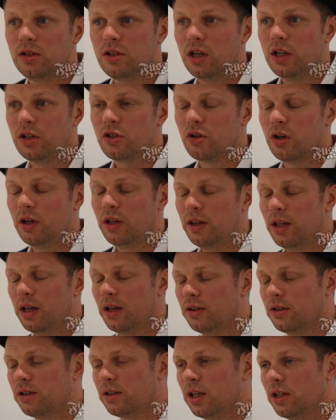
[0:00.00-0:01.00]
literally
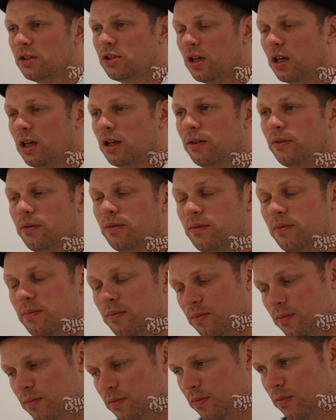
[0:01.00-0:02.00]
there's
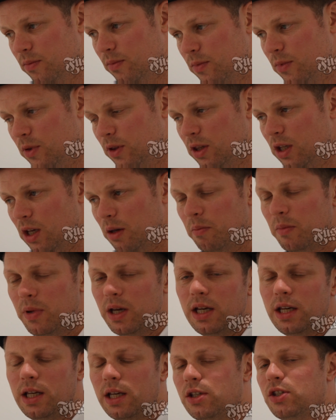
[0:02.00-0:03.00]
the
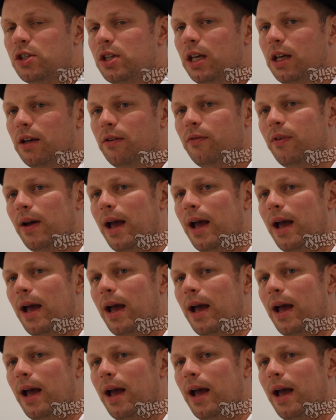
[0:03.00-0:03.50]
immediacy of